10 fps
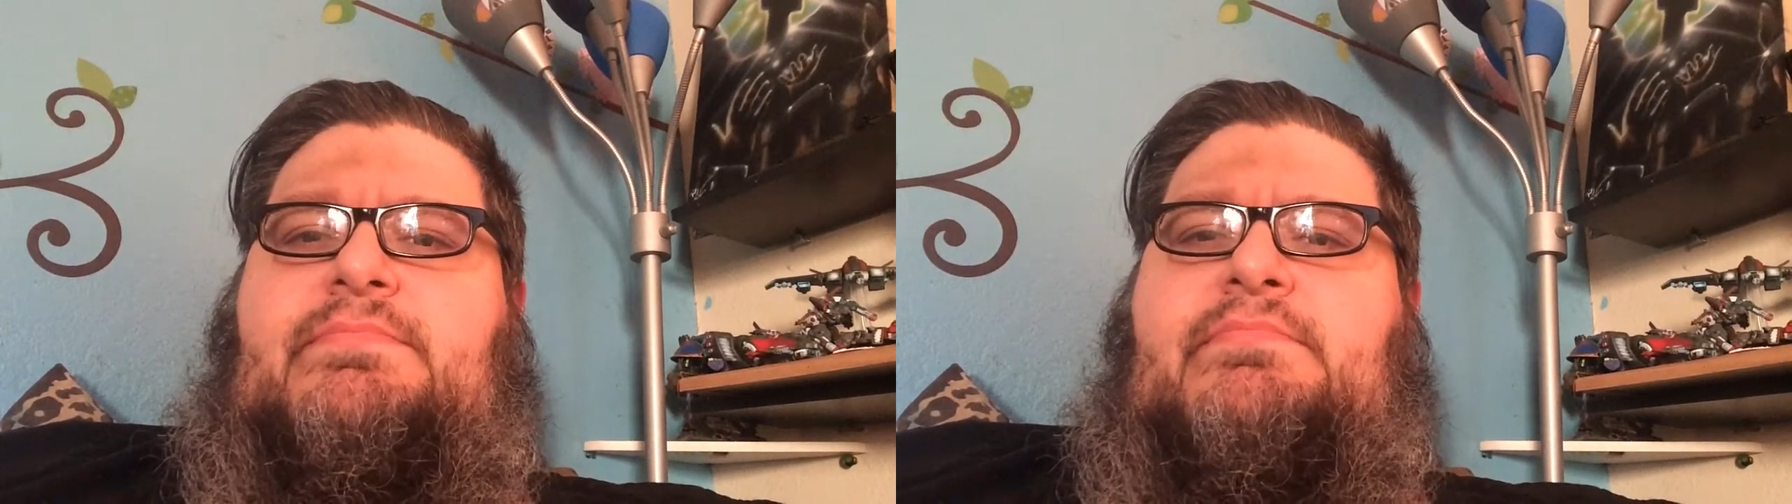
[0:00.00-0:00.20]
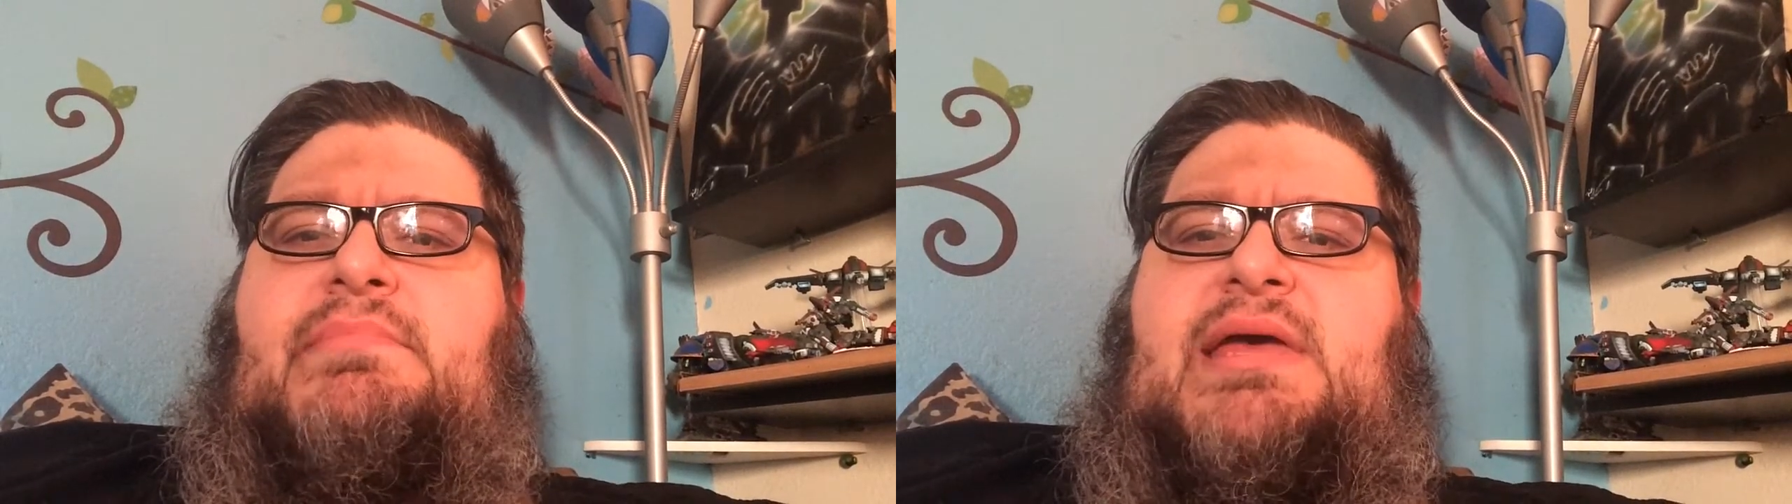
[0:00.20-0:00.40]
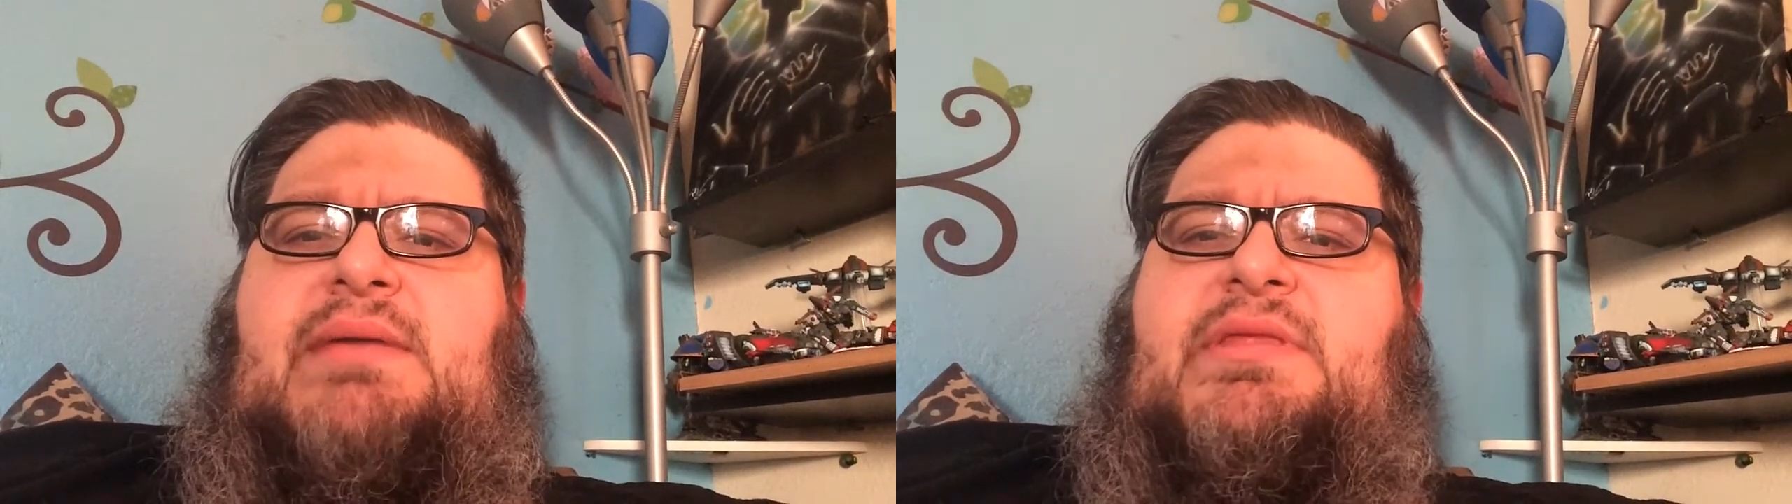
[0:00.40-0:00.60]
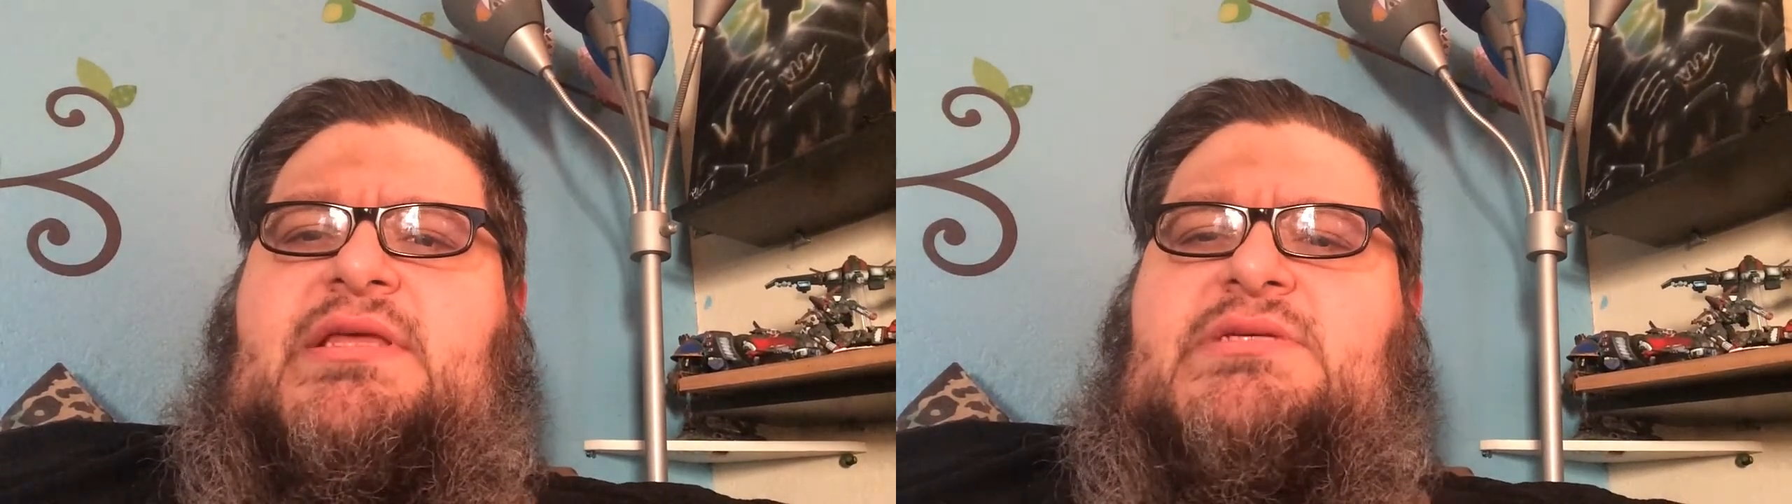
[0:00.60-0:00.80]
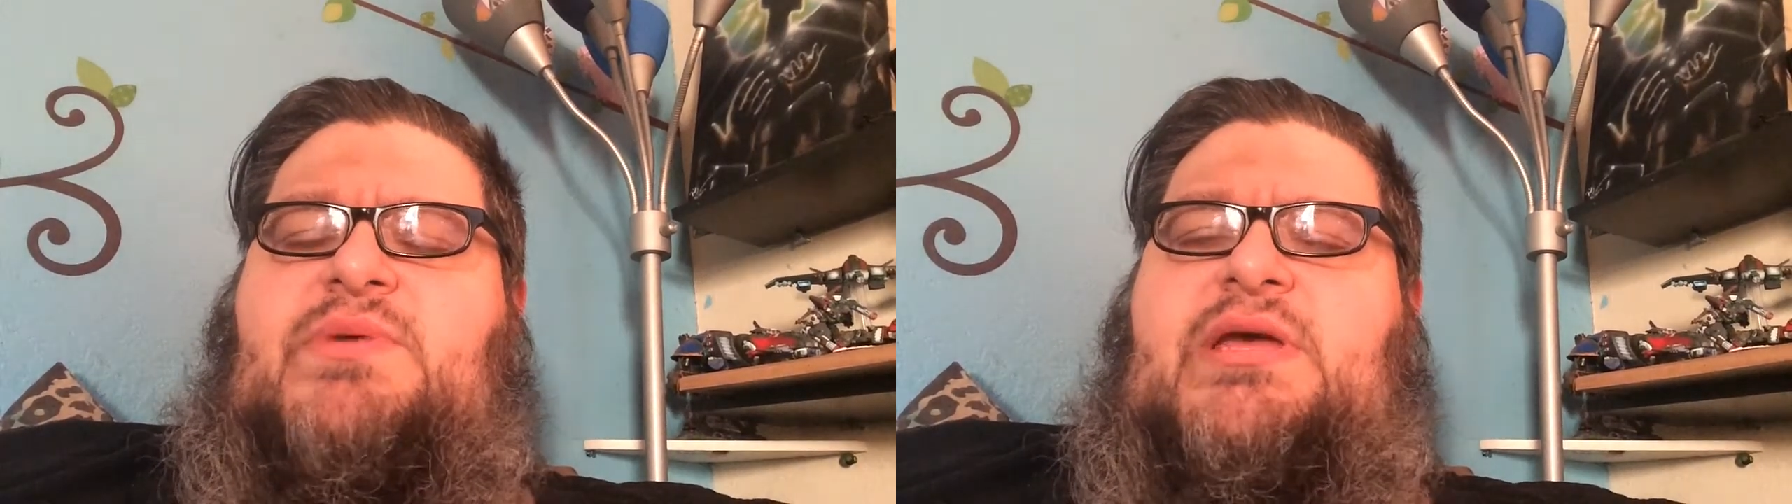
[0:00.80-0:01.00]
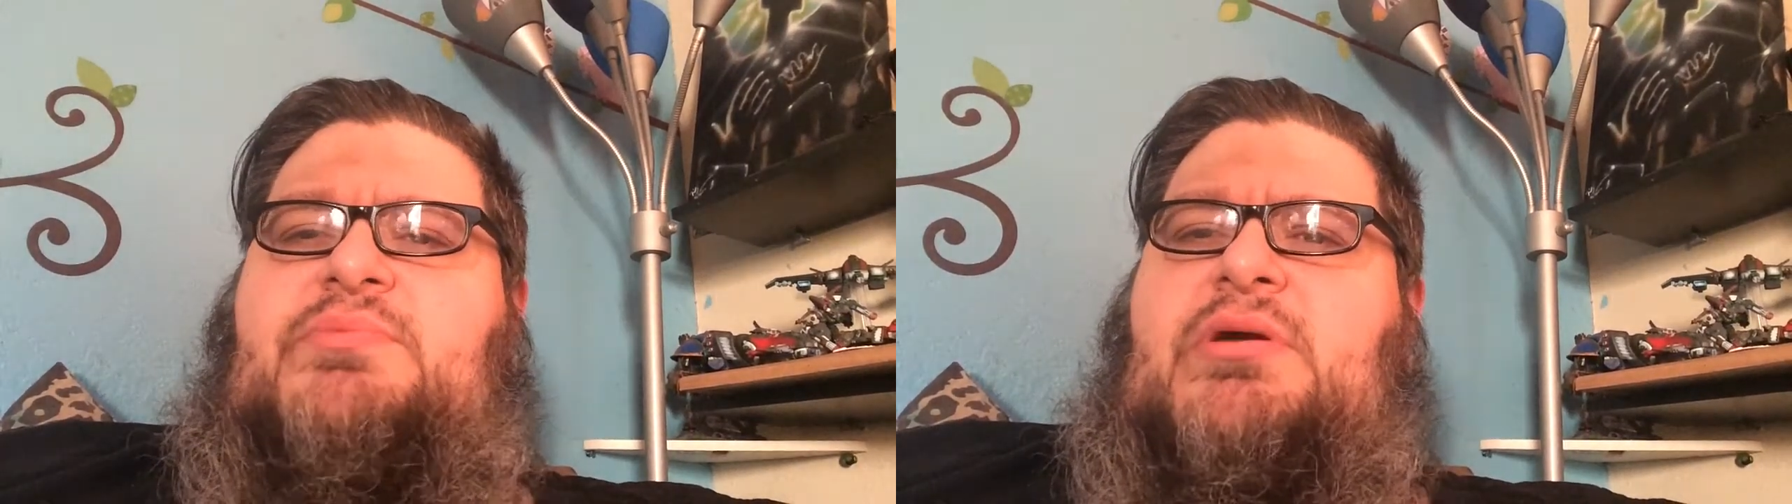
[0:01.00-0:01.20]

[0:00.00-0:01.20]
maybe this week,